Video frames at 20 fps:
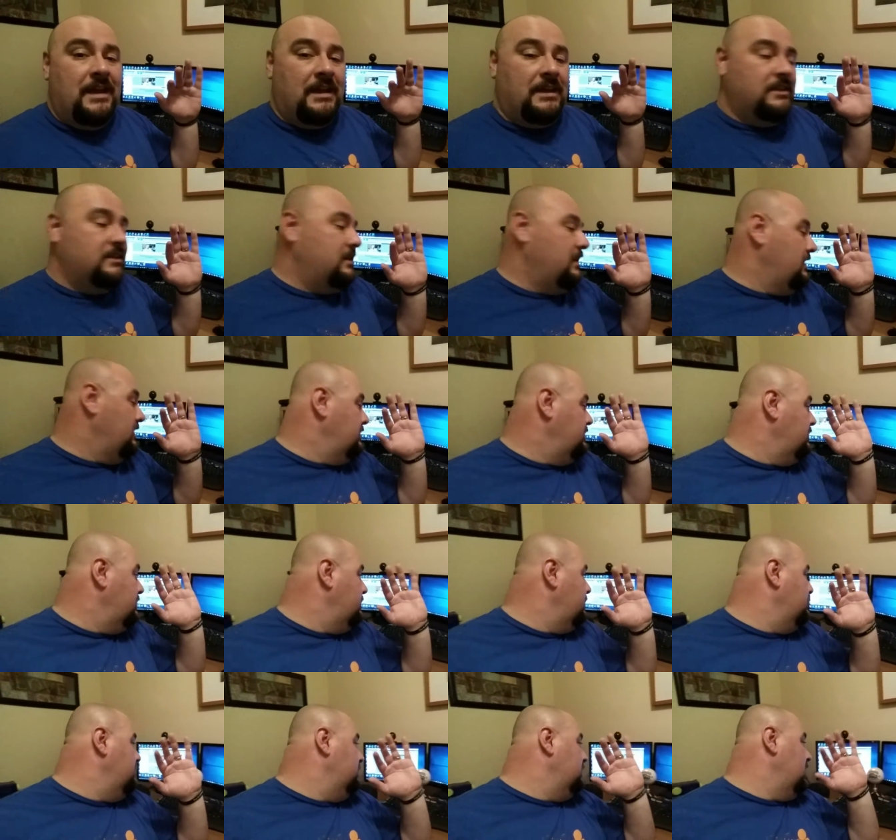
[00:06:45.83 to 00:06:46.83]
Because I
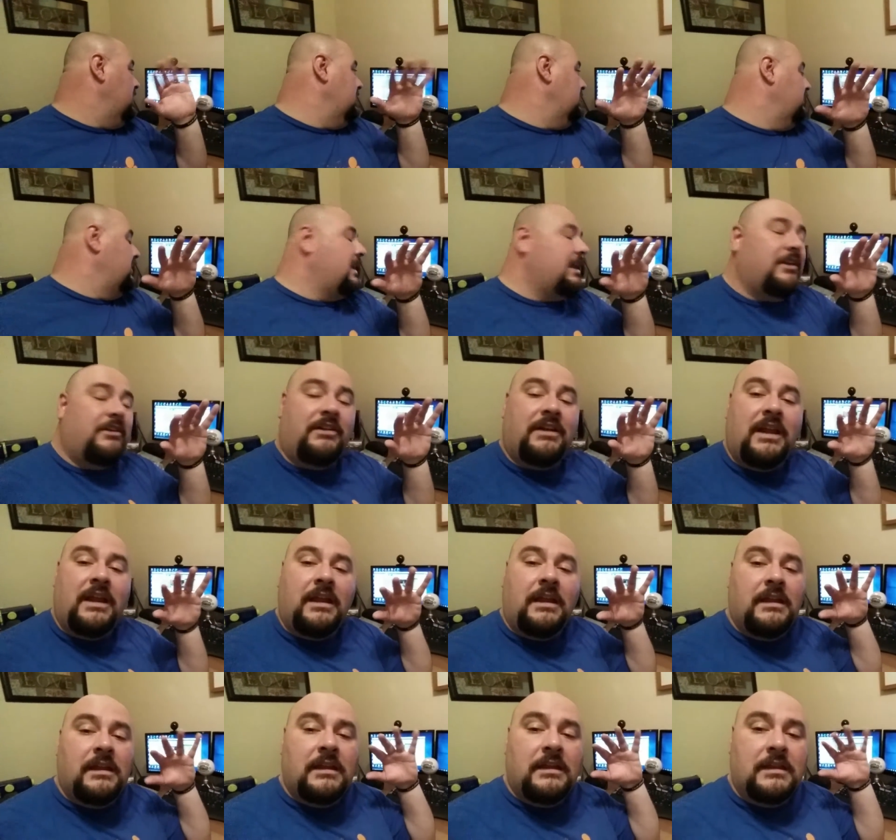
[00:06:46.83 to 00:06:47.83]
just, it was getting later and
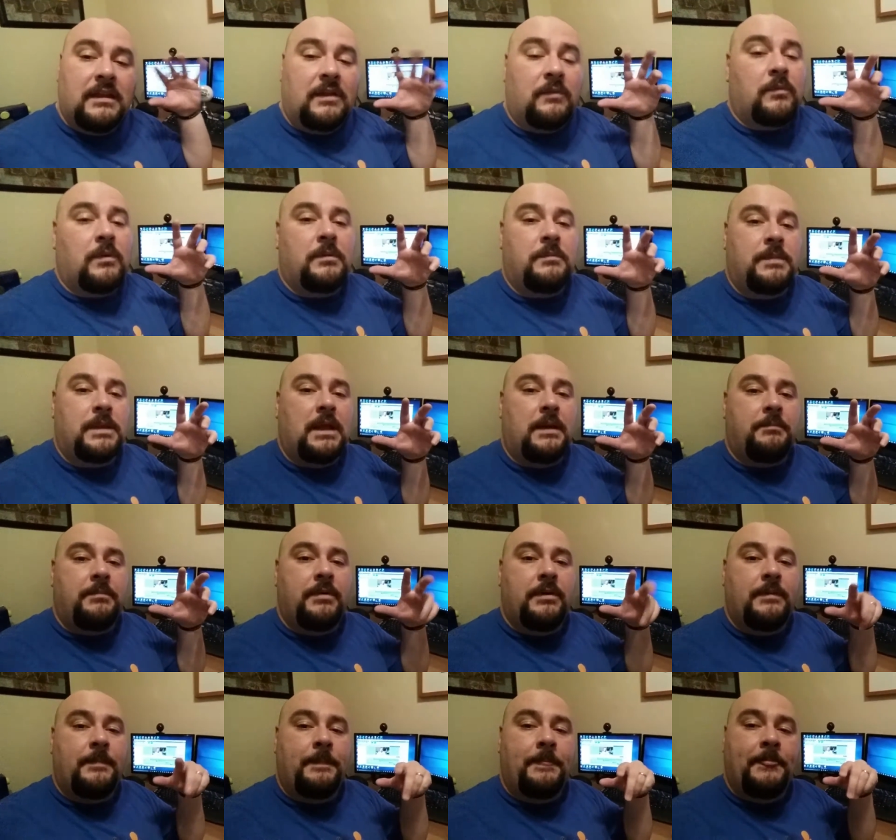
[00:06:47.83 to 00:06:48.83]
I didn't want to be up
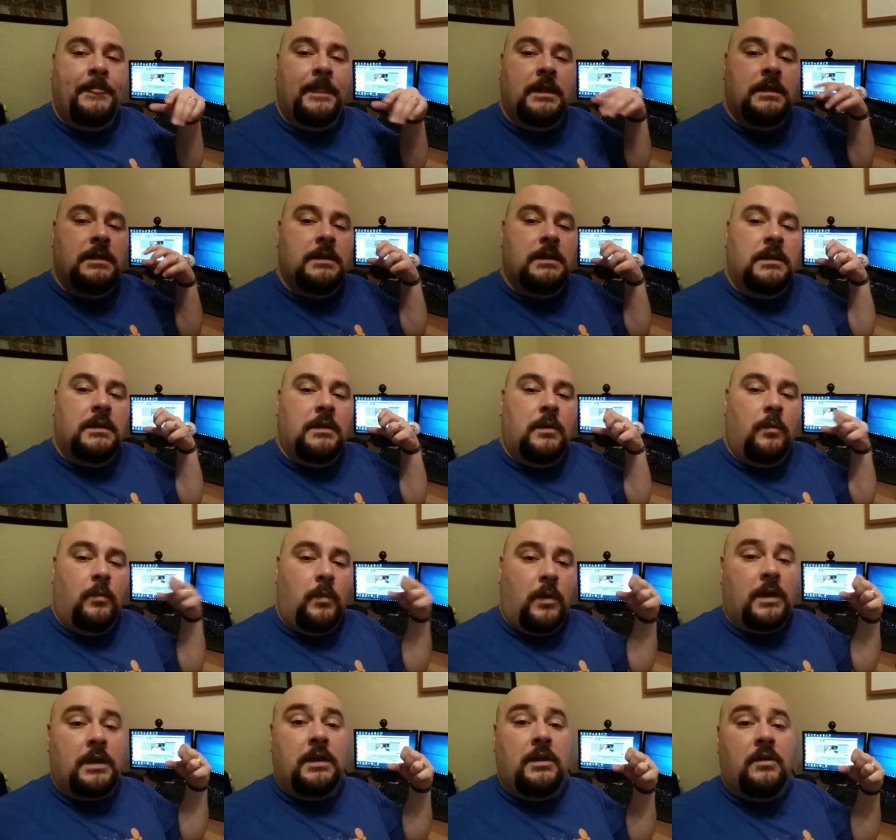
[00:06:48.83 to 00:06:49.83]

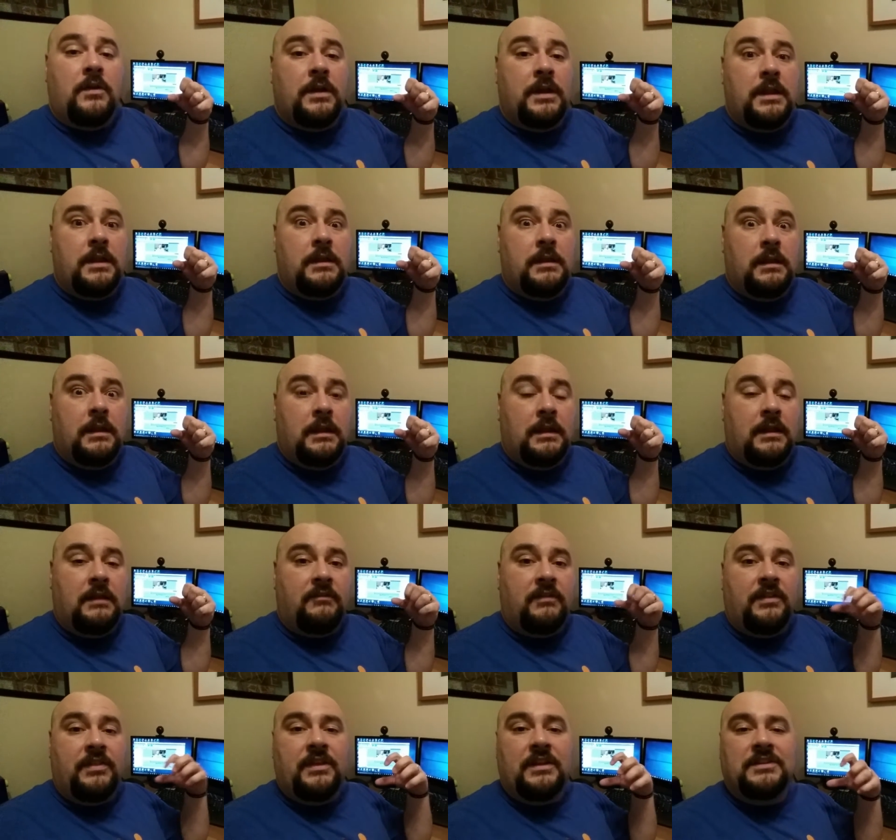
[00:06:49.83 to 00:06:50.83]
working on it and
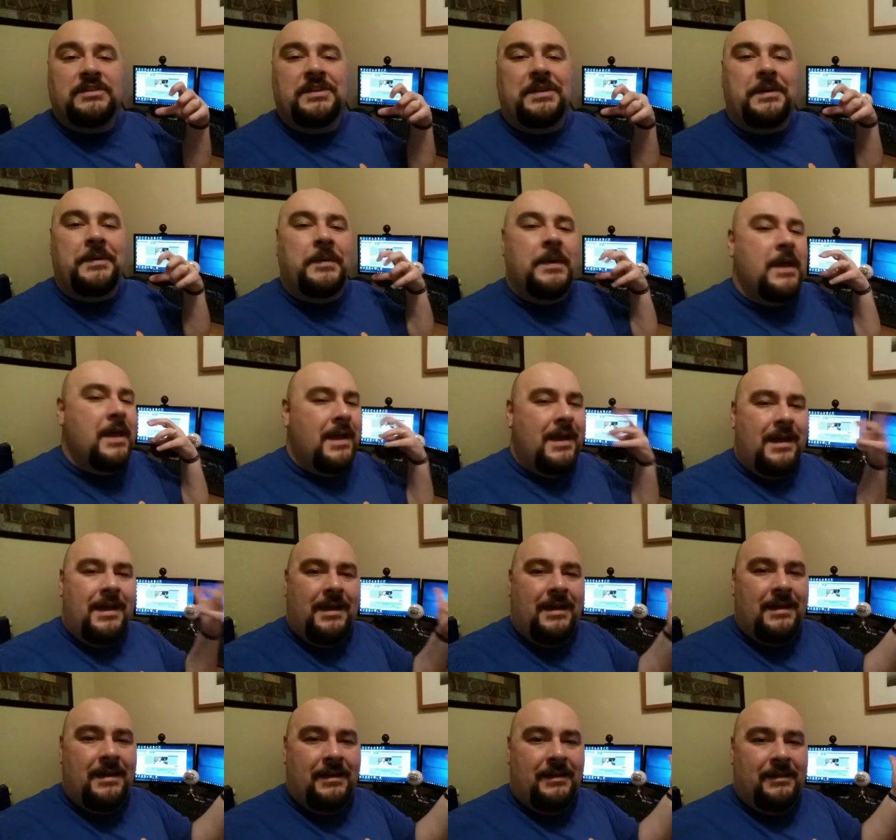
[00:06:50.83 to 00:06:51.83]
everything. So
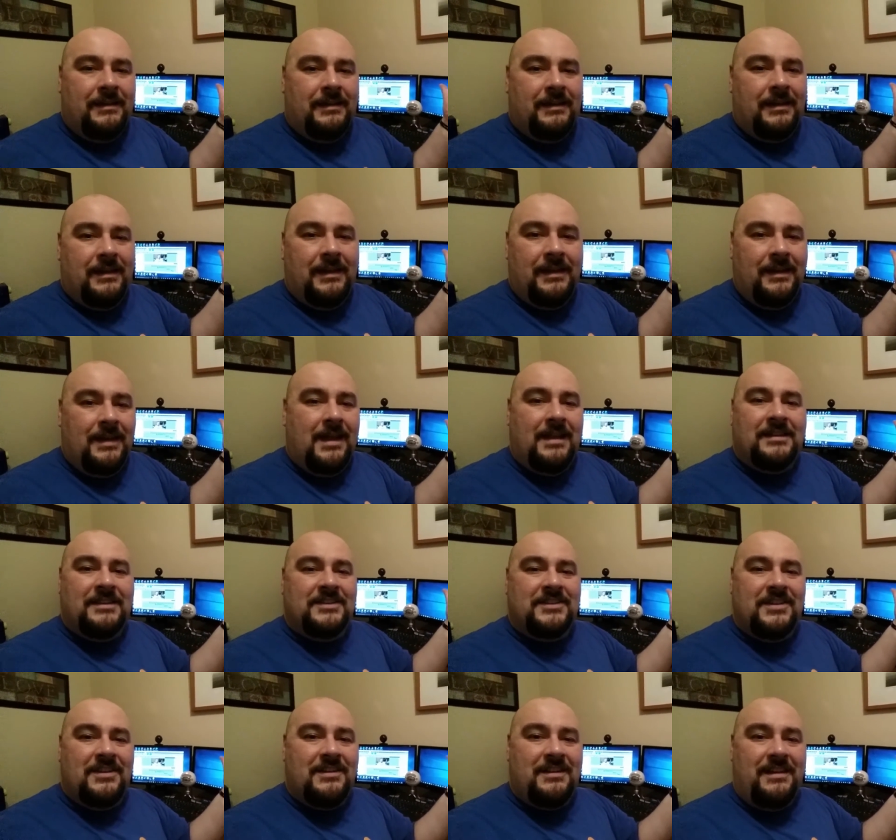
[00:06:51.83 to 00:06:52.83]
I got it
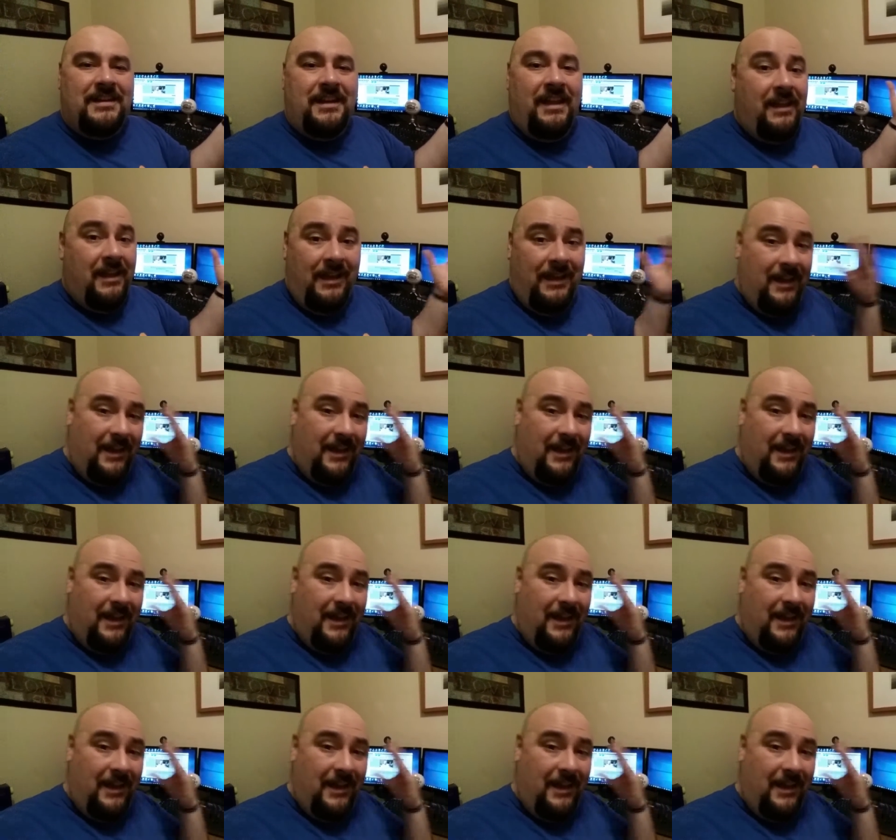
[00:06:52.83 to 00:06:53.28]
started.